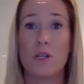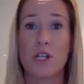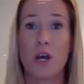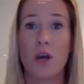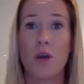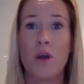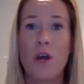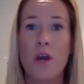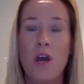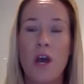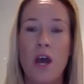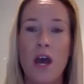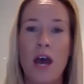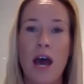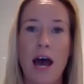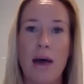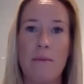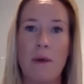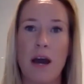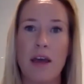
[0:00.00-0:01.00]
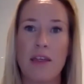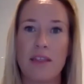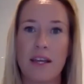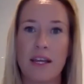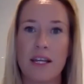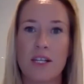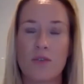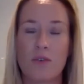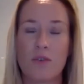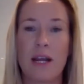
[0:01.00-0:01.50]
So I
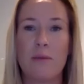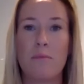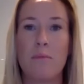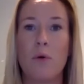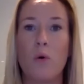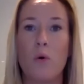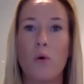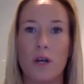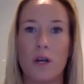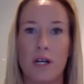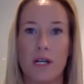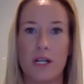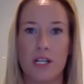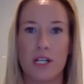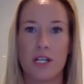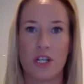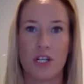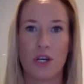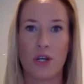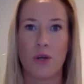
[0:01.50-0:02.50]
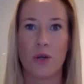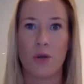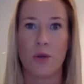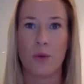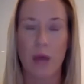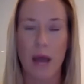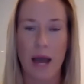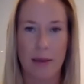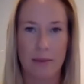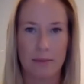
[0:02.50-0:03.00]
think it's really important to